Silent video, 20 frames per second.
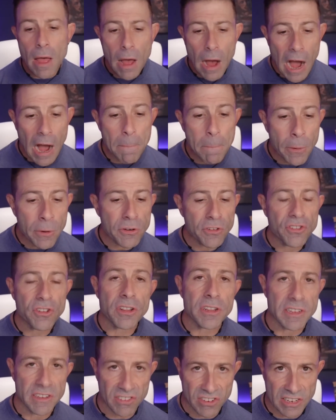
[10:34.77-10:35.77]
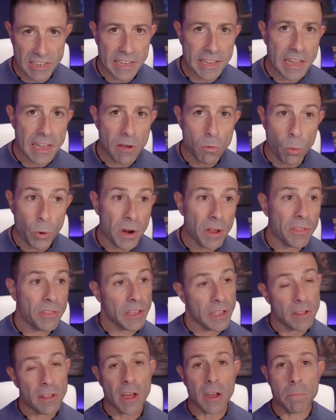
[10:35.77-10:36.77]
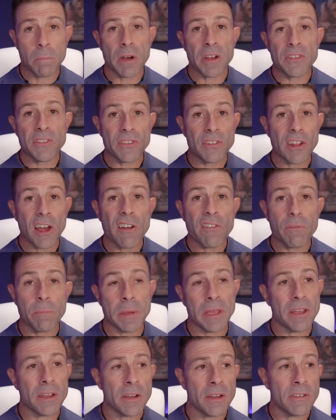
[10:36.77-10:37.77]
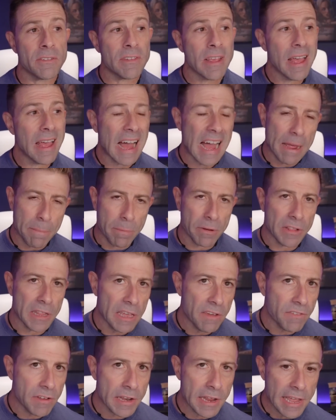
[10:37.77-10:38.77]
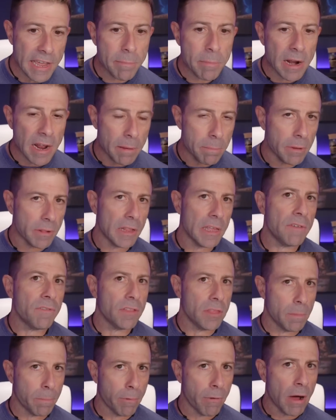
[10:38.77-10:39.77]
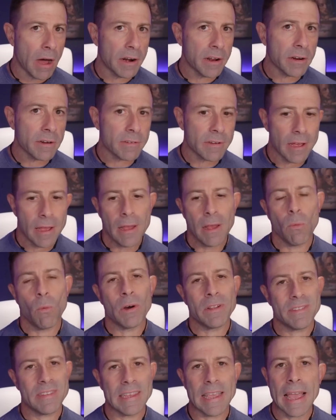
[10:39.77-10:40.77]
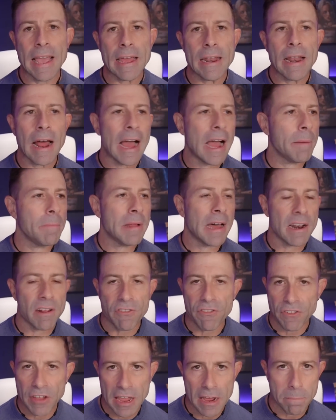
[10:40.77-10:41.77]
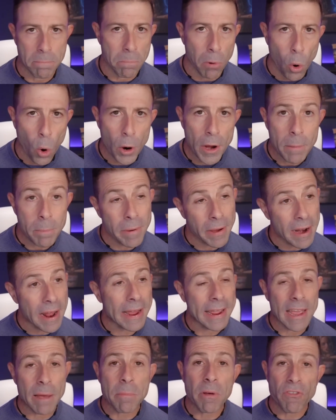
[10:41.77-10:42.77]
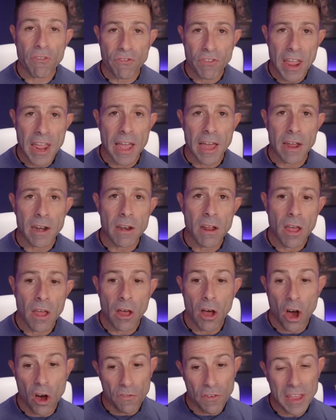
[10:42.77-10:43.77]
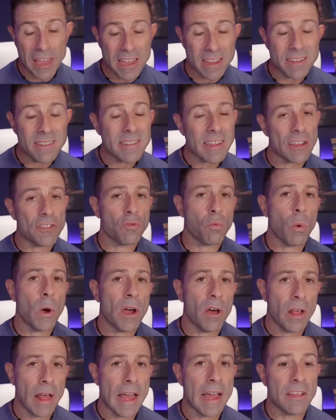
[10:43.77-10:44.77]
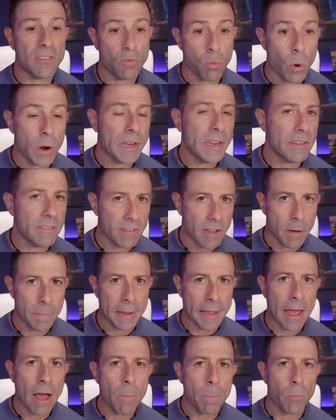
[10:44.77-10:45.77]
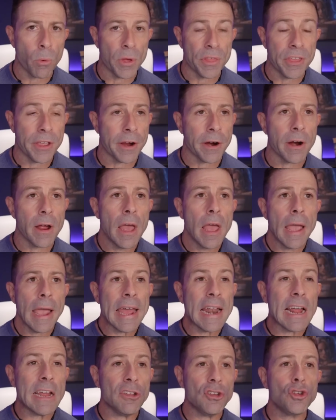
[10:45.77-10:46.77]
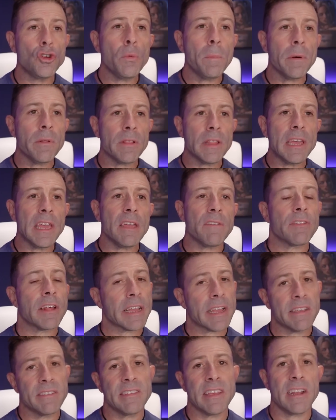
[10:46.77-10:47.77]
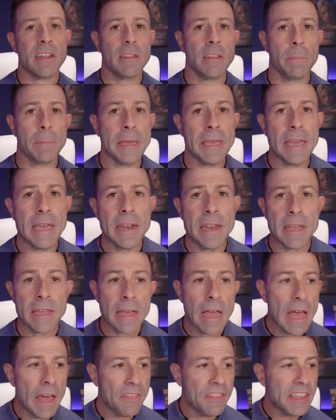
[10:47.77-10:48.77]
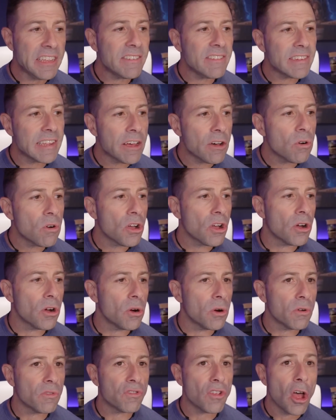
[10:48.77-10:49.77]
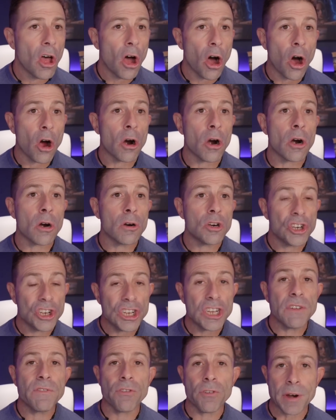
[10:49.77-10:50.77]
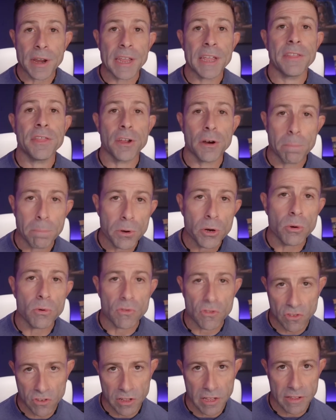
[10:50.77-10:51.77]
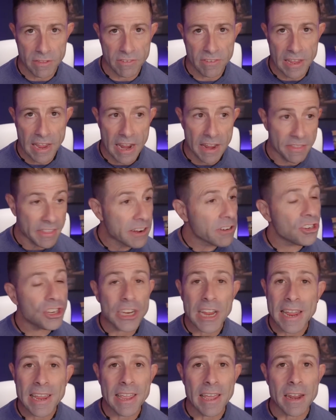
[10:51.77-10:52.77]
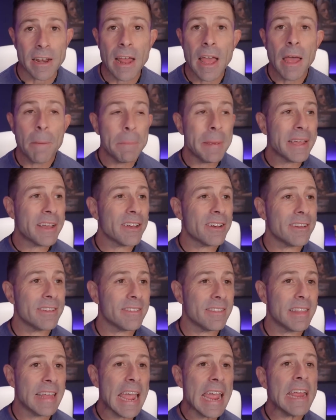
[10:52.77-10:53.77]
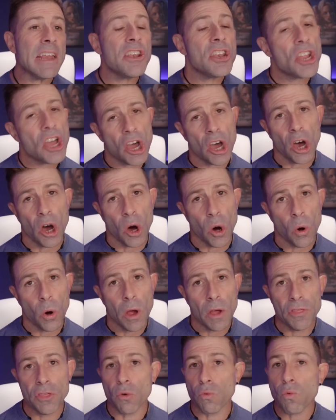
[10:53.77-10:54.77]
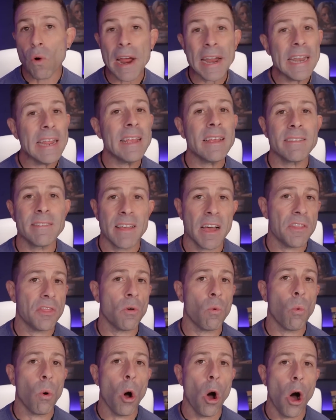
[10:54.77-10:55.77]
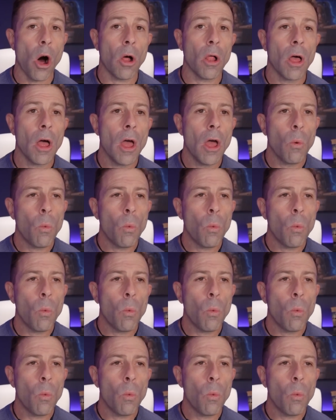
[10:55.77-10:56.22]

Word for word: I'm personally sticking with Elon Musk stuff because I believe in him and I believe in the product. Once again, I'm not a fanboy, but I am a fan of his as well as what he's coming up with here. And I do believe, like I said at the beginning, these telcos are shivering in their boots, let's say. They're shaken because they know the writing is on the wall.